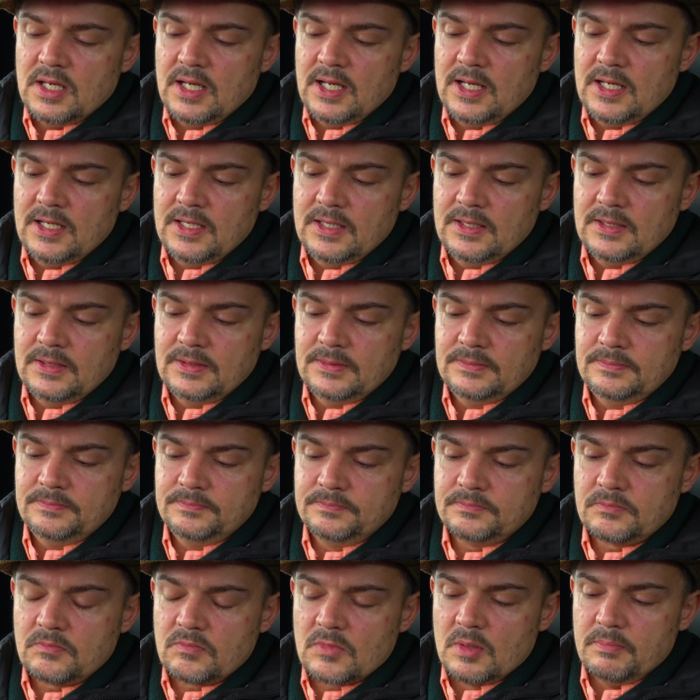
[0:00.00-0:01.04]

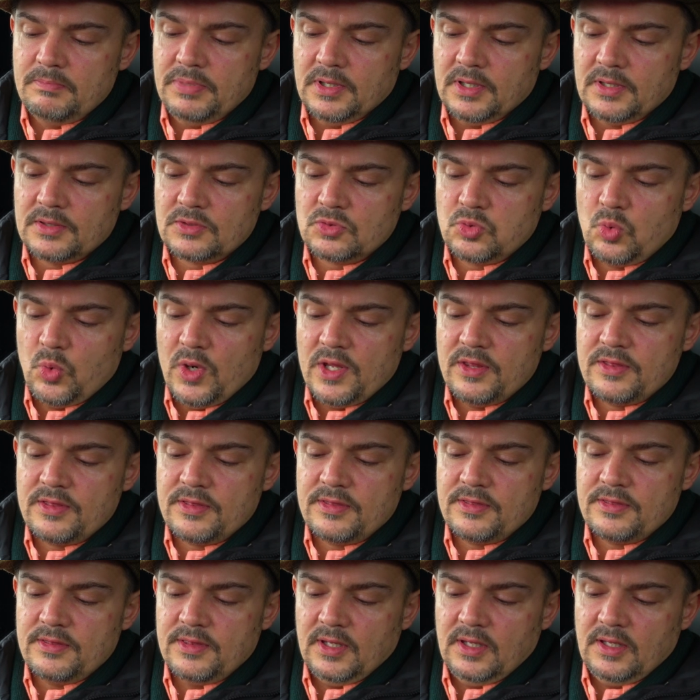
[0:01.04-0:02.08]
um, but
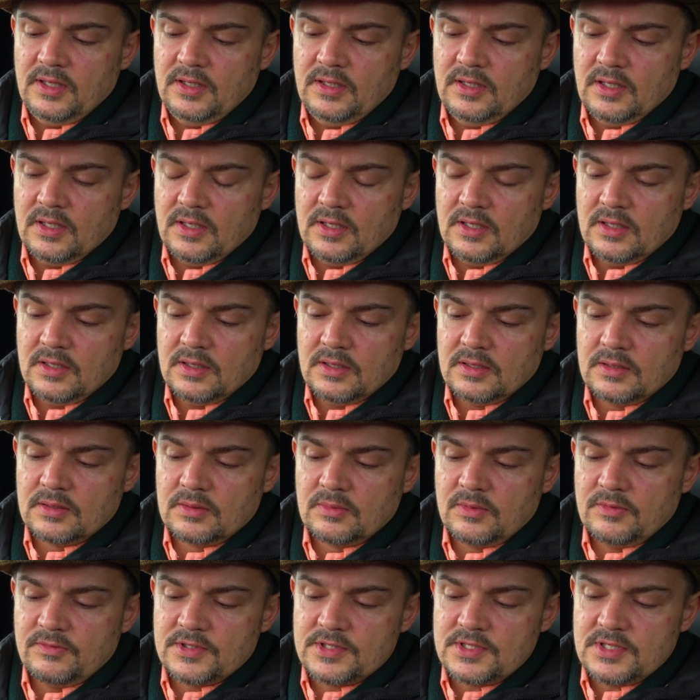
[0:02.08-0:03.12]
with the uh,
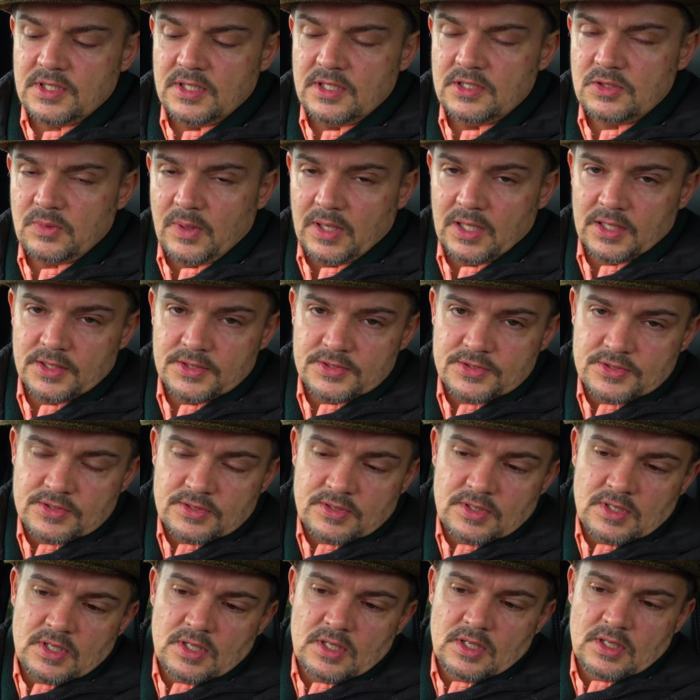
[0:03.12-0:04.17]
with the sea dwellers
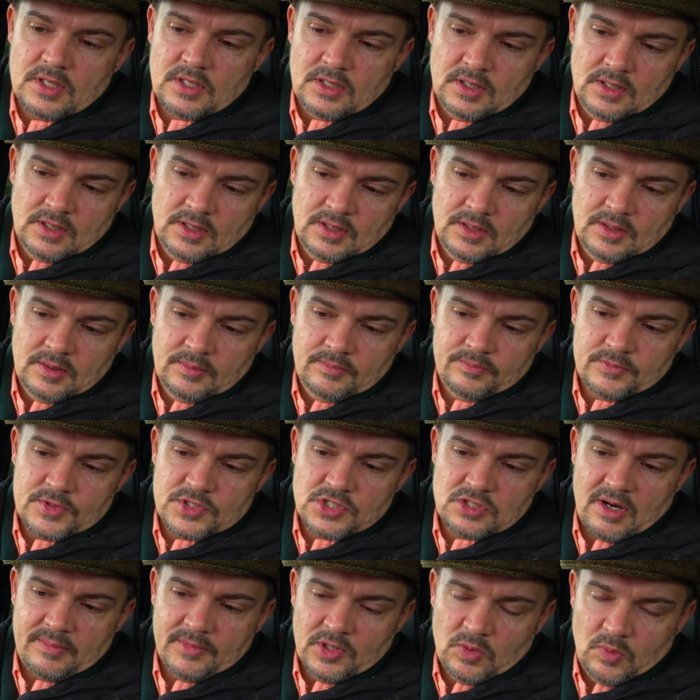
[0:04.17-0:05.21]
um, the
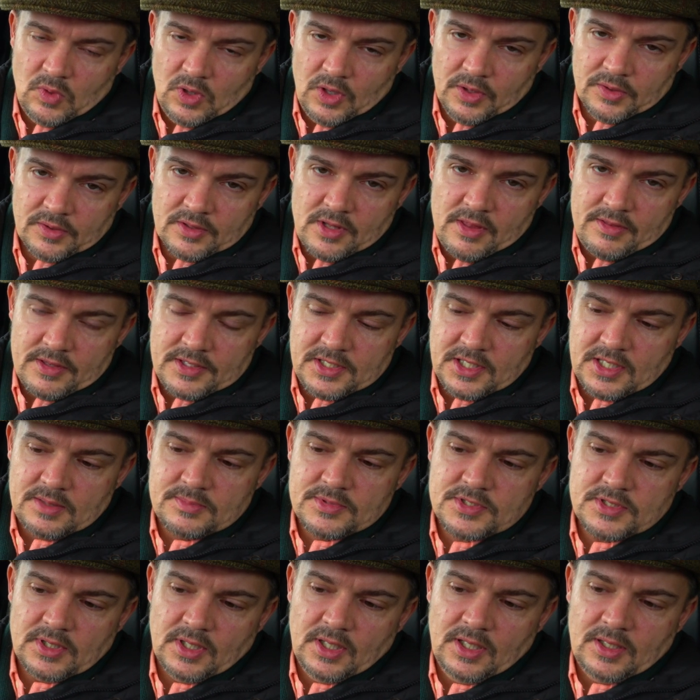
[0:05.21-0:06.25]
ceramic one and the deep
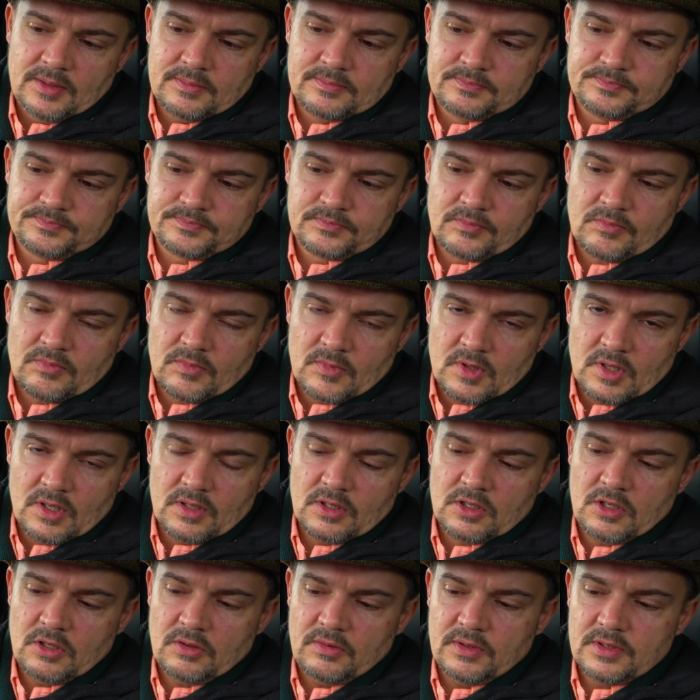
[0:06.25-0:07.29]
sea
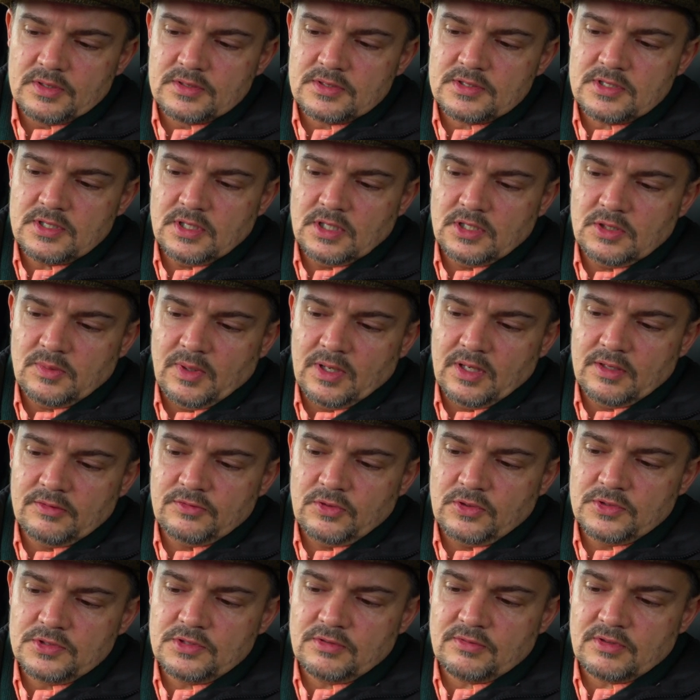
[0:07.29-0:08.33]
and the current sea dweller
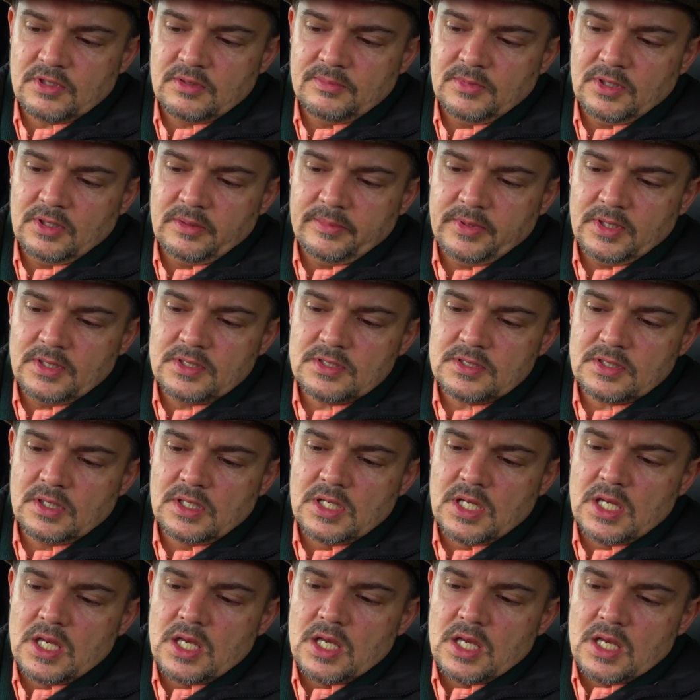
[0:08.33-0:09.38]
43 millimeter
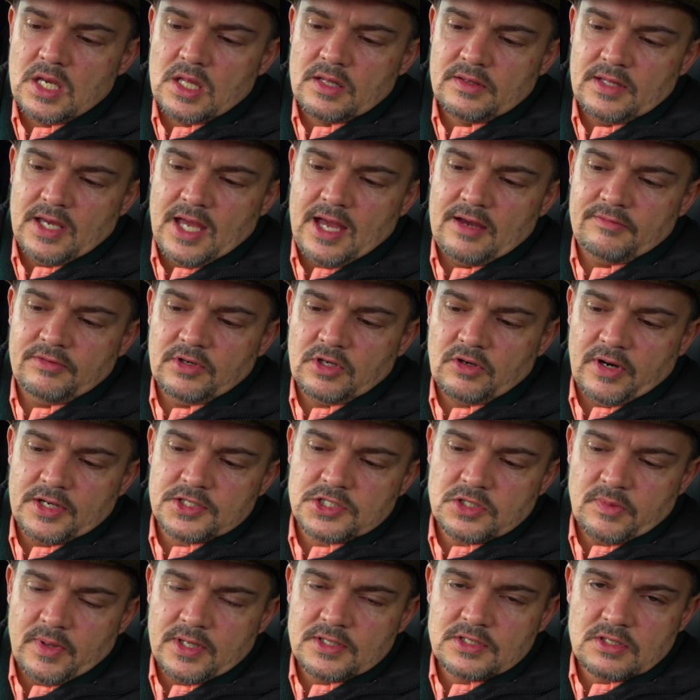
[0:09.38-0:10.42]
they have a
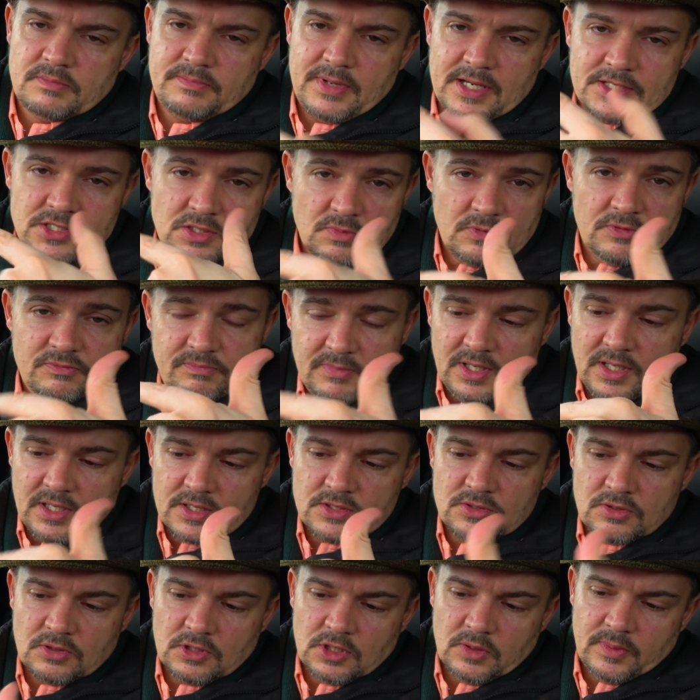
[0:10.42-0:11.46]
graduated bezel with
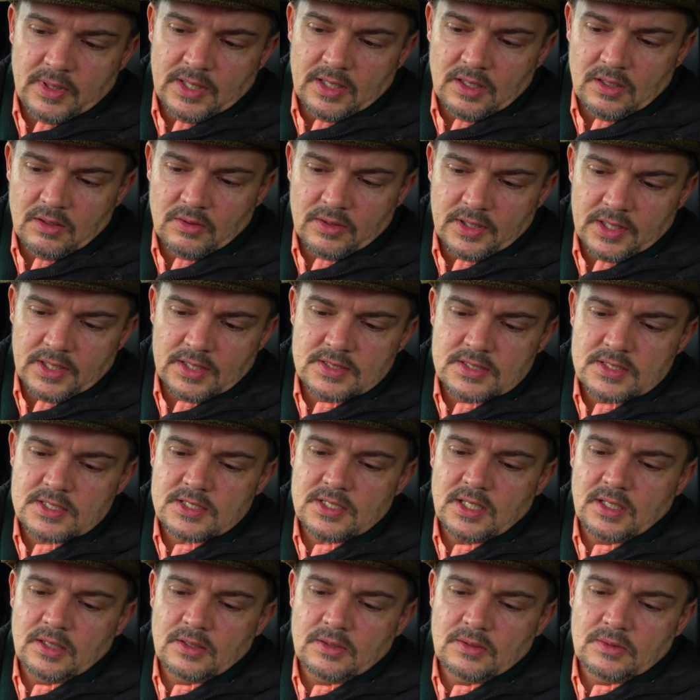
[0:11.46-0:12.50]
minutes all the way along it
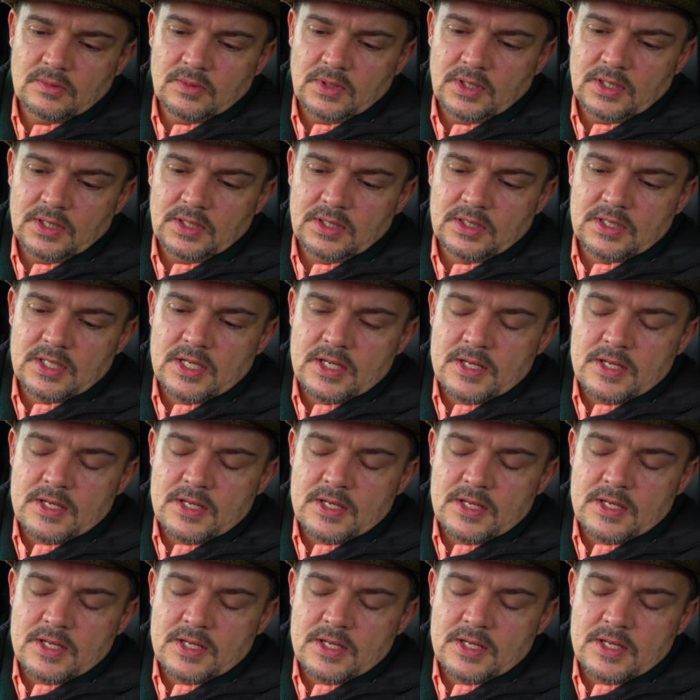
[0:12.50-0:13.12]
so uh,